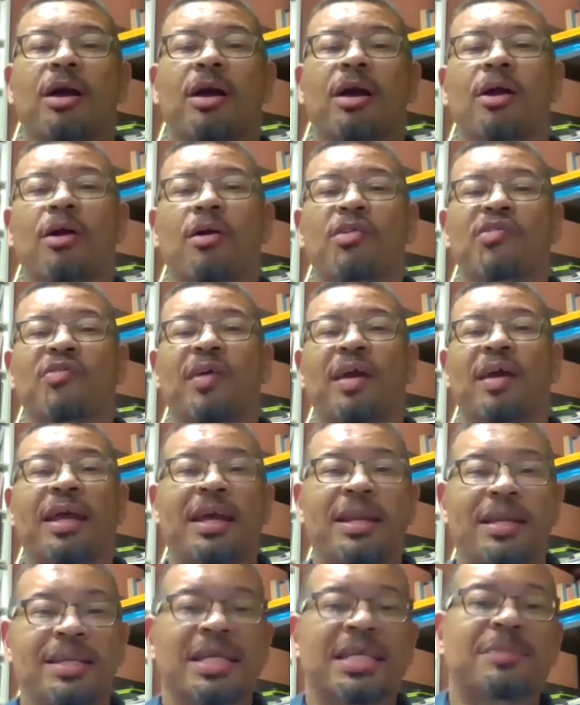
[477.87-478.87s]
cultivate
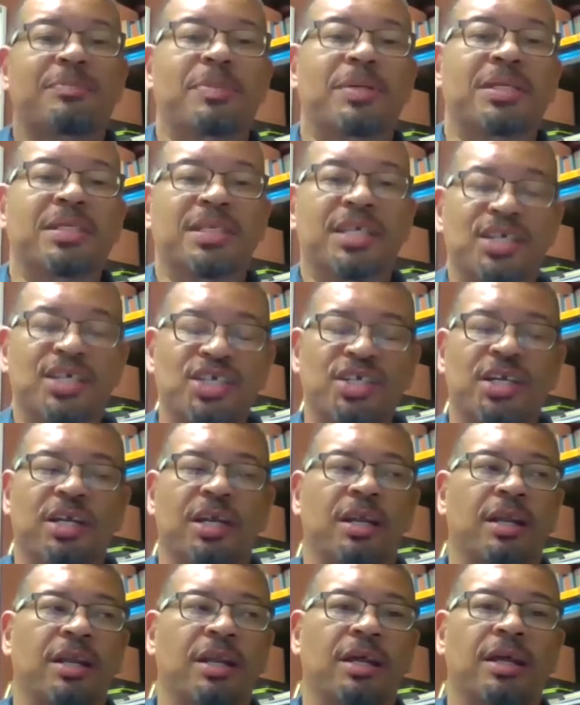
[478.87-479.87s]
a
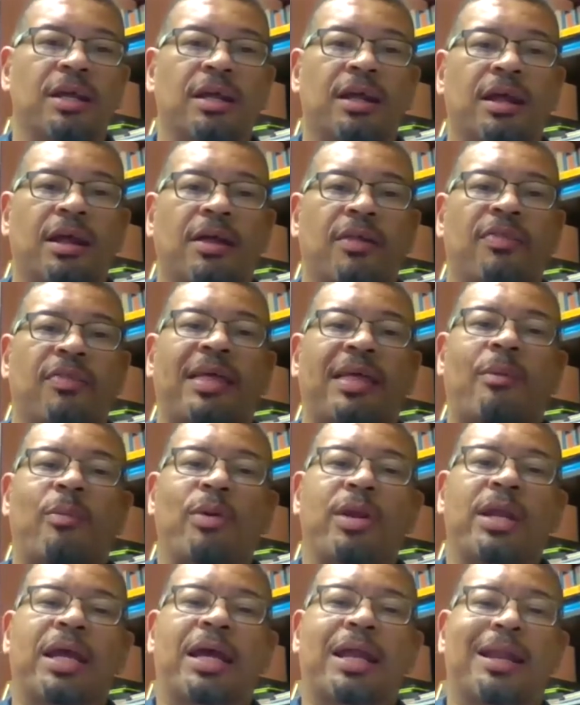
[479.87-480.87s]
disposition that
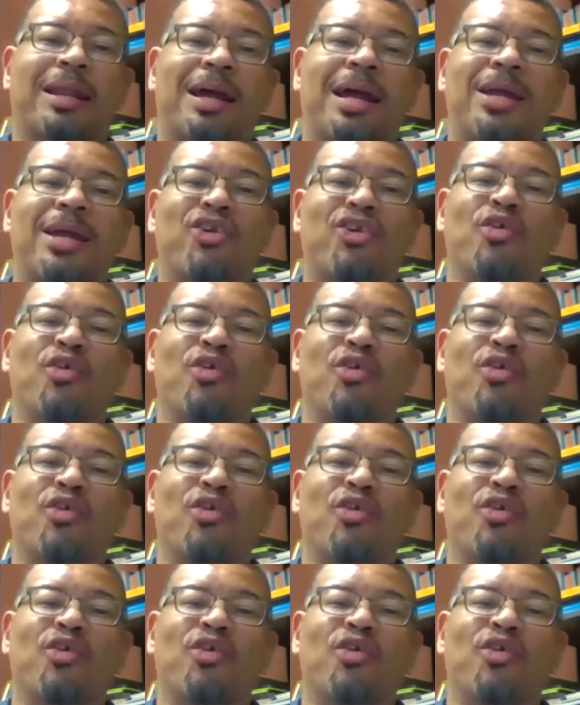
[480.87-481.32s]
would incline you